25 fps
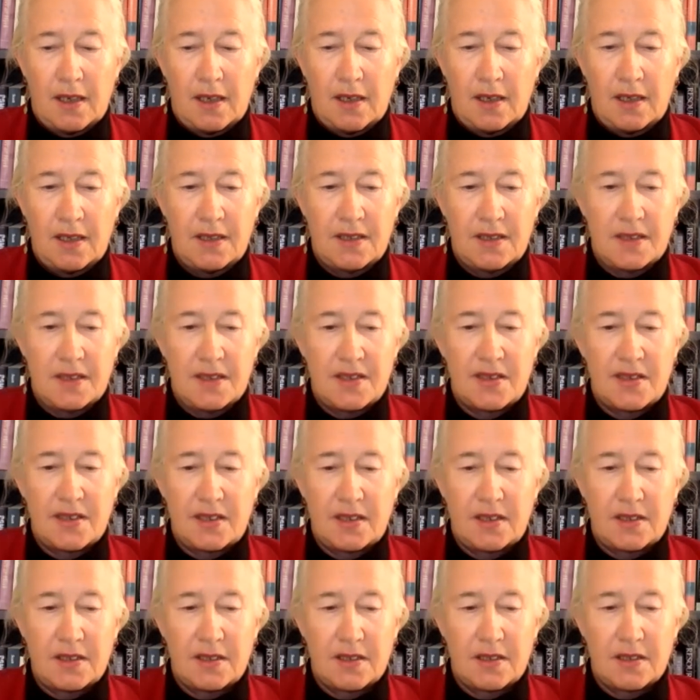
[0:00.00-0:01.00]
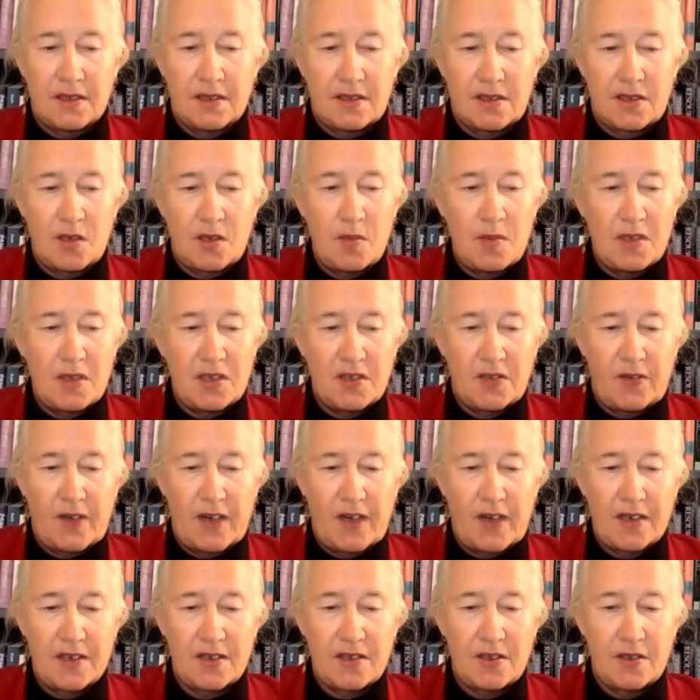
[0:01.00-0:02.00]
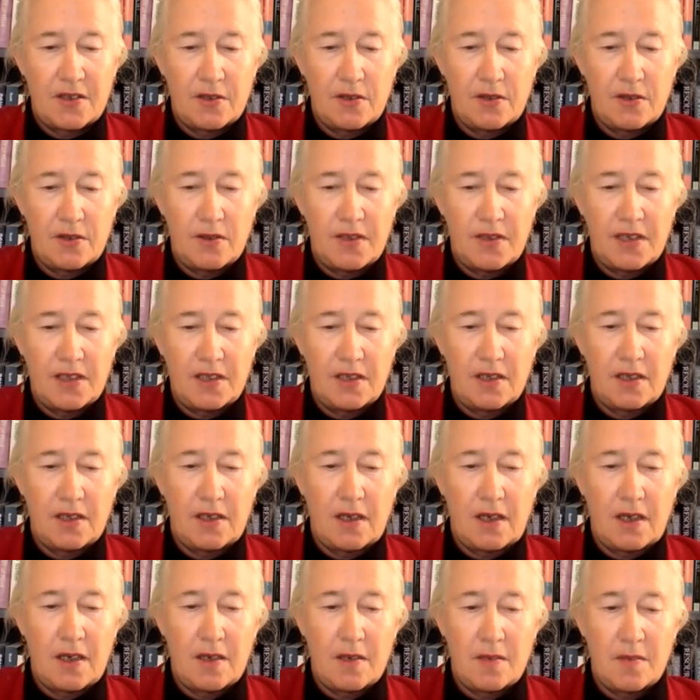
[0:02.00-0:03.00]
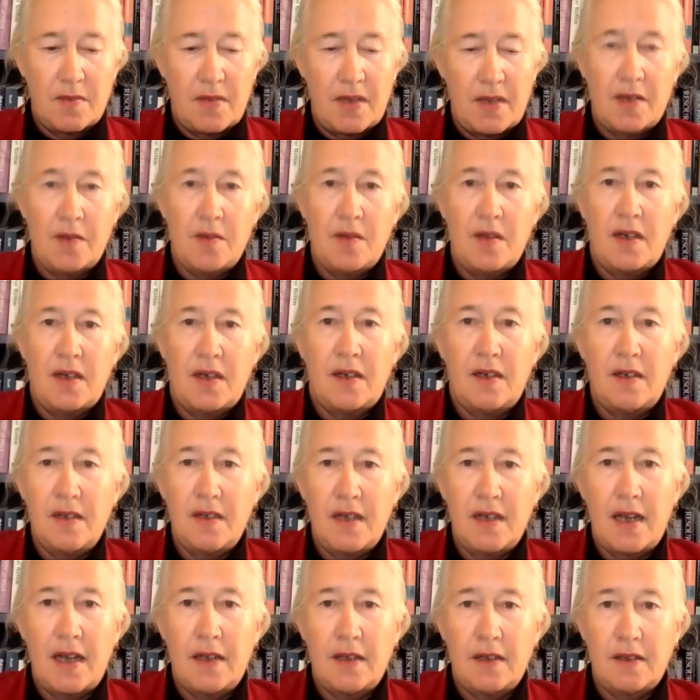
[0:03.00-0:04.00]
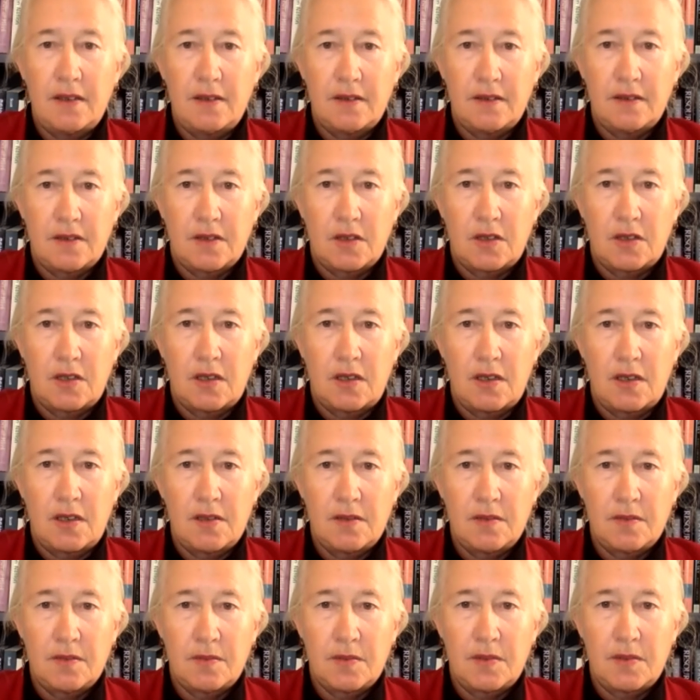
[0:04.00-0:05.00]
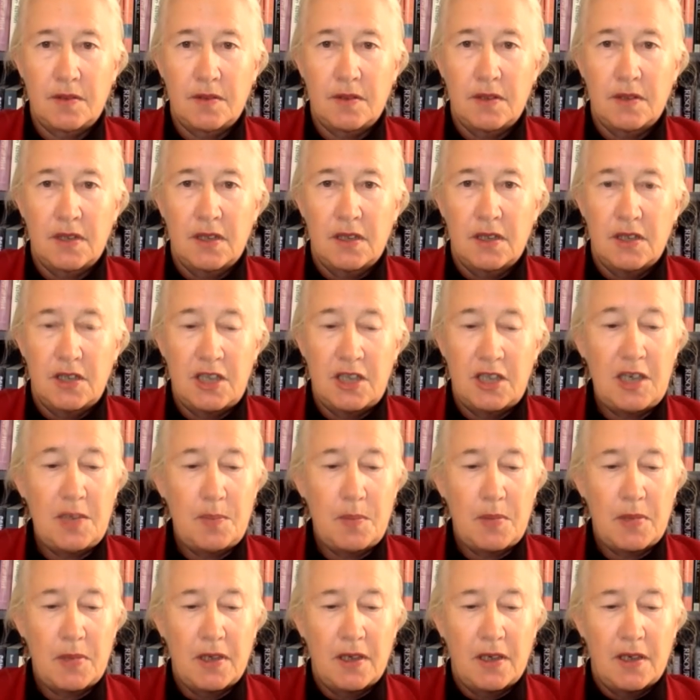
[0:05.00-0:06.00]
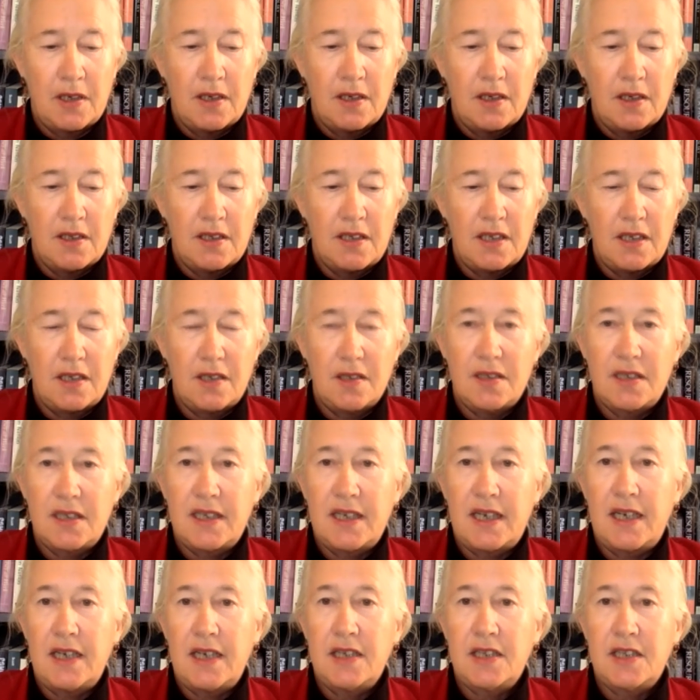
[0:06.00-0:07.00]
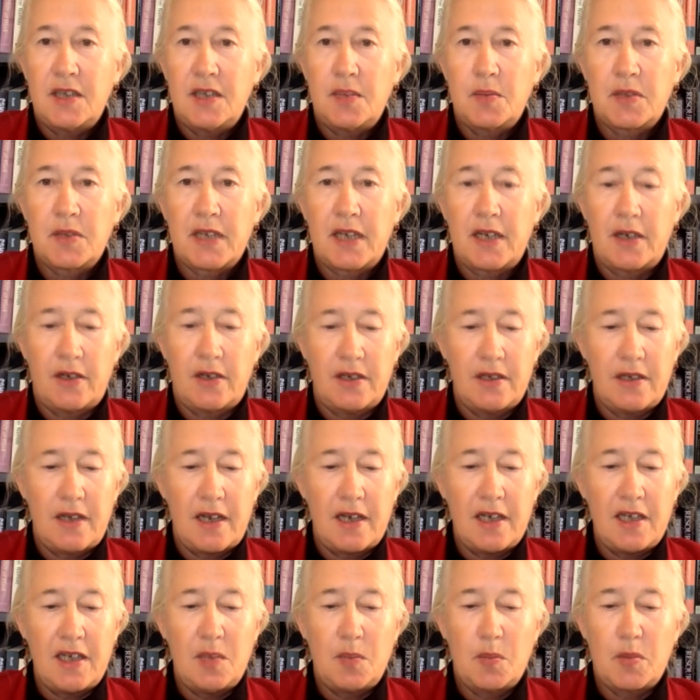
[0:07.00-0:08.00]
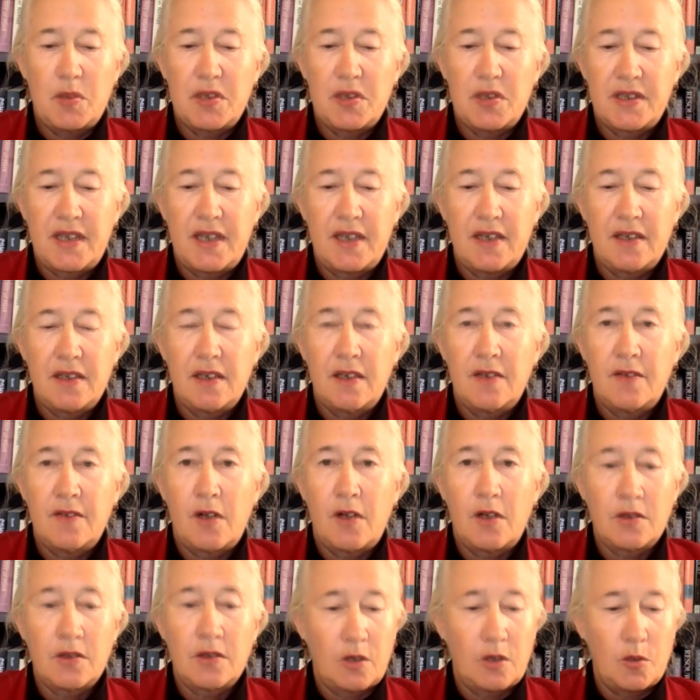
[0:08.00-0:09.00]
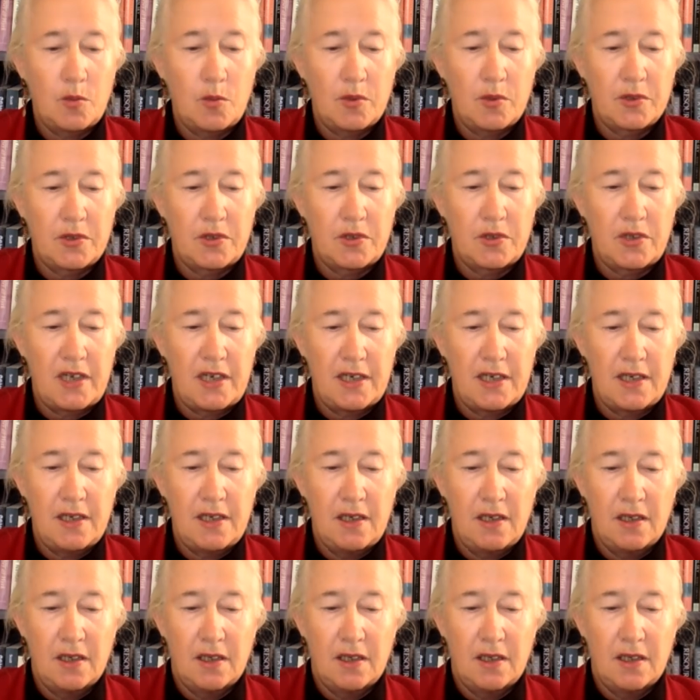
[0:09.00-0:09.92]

It's so much faster that um, and and, and uh, cheap that today ships carry ninety percent of all global trade.